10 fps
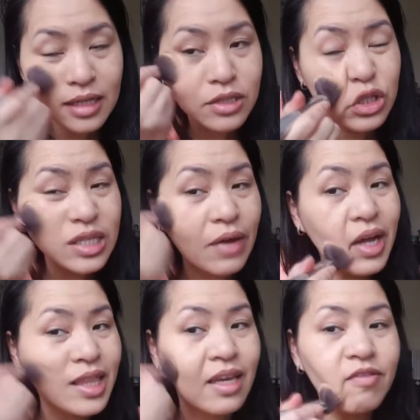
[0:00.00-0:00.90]
That's just how
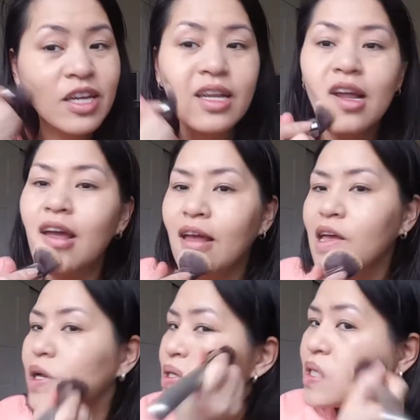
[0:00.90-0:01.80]
I think of it.
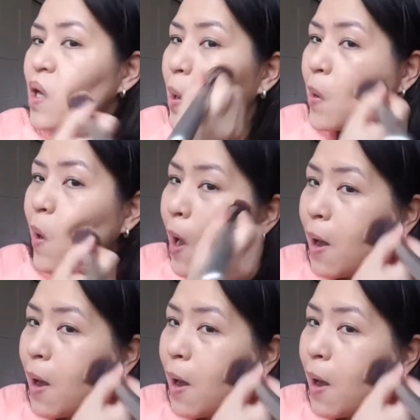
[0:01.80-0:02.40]
So,